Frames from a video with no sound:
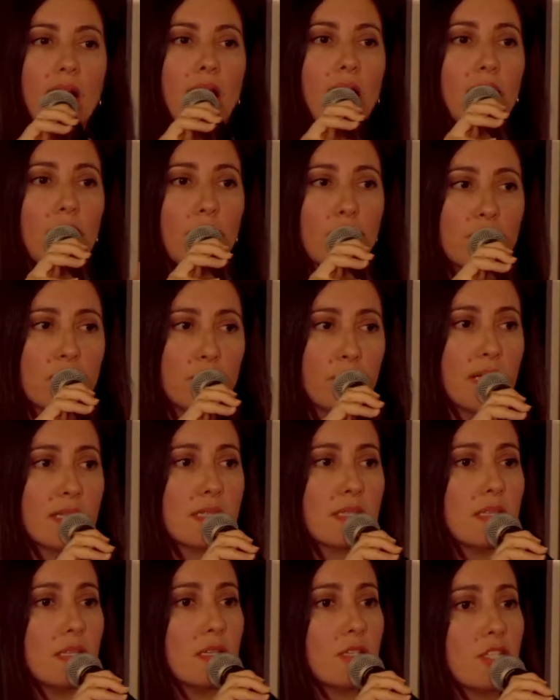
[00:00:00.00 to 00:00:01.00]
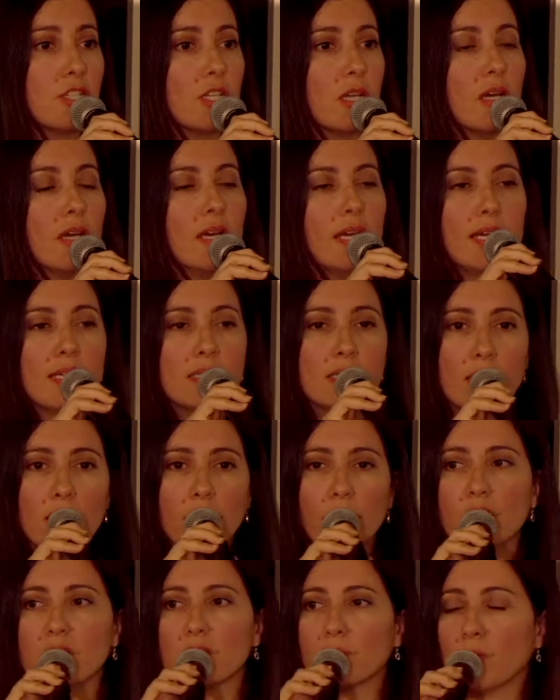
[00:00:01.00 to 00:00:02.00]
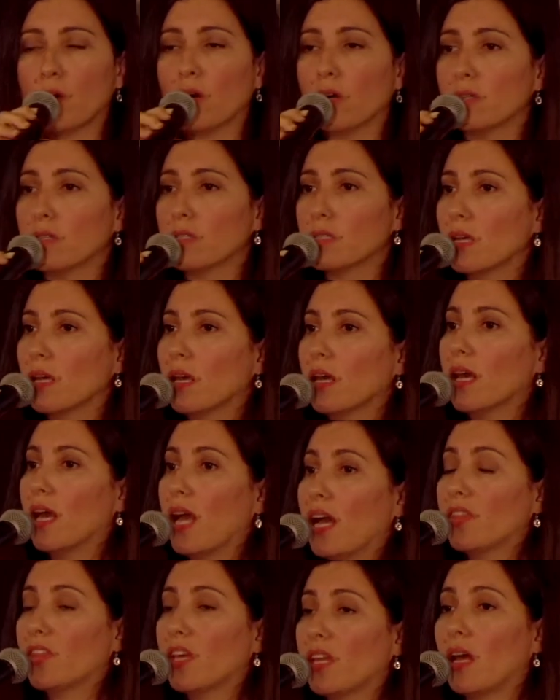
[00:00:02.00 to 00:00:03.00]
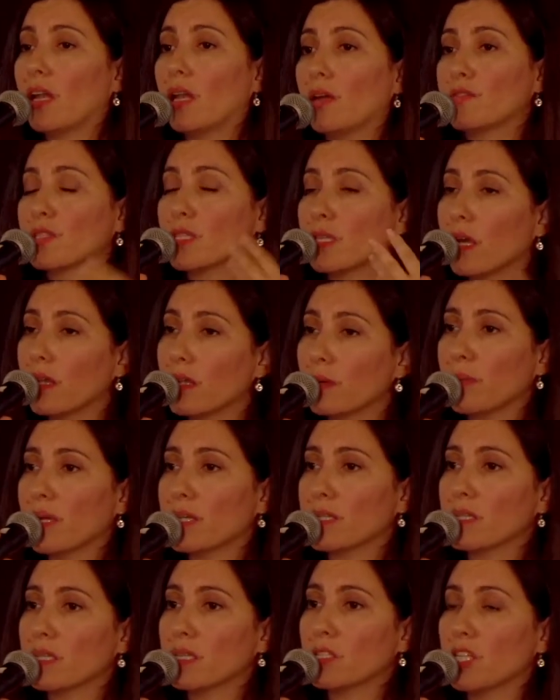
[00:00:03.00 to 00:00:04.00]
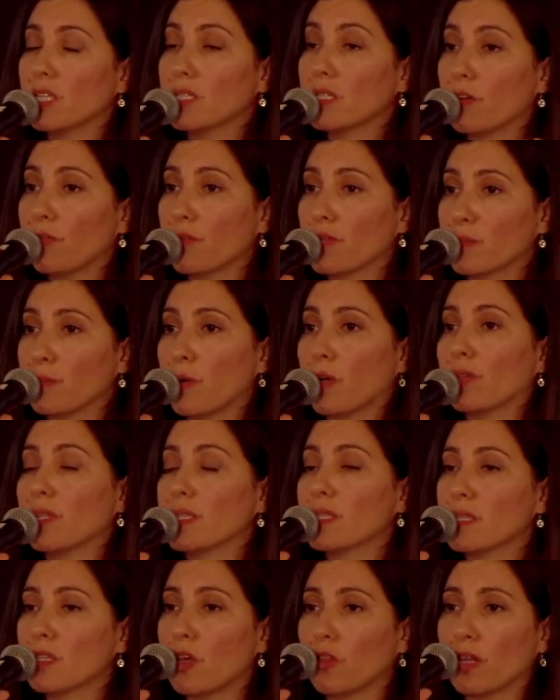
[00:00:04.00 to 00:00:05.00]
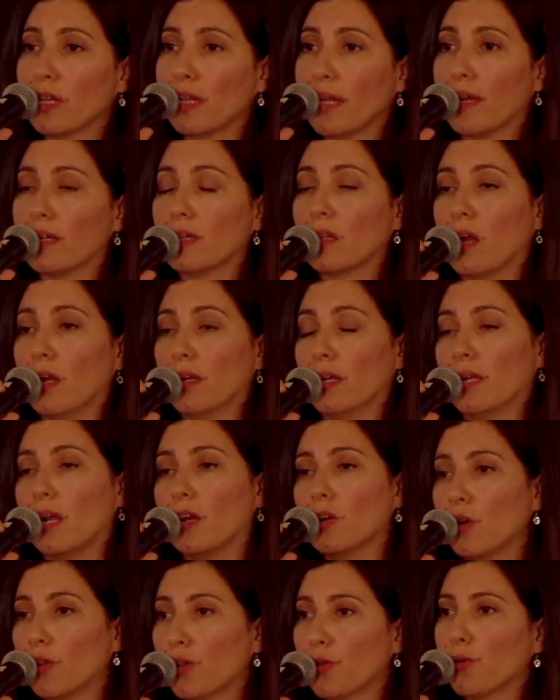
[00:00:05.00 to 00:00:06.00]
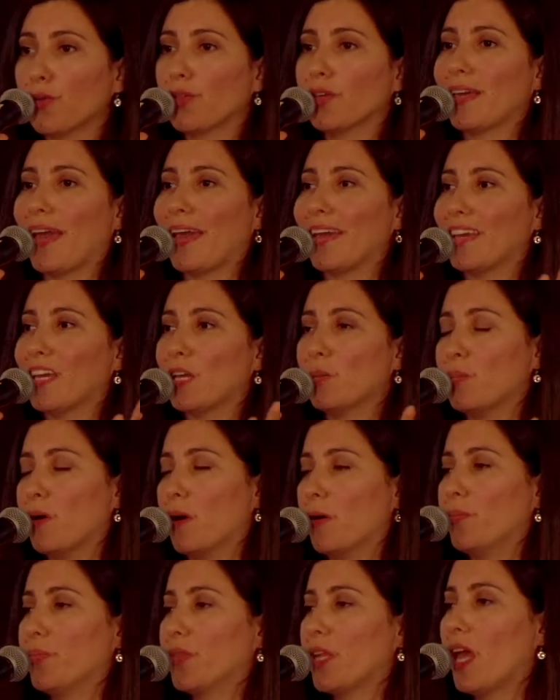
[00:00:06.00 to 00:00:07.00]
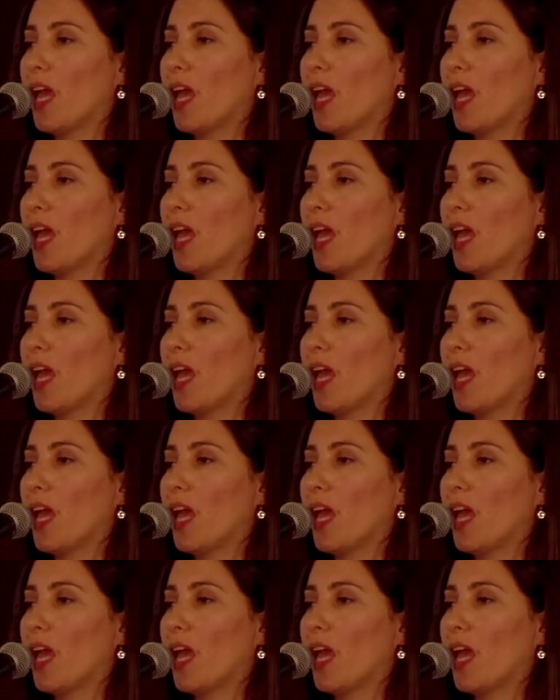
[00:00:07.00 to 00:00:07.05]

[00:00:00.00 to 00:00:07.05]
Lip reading: I left a message. He didn't respond. And then I left another message. He didn't respond. This is on the landline. And I got through the gatekeeper.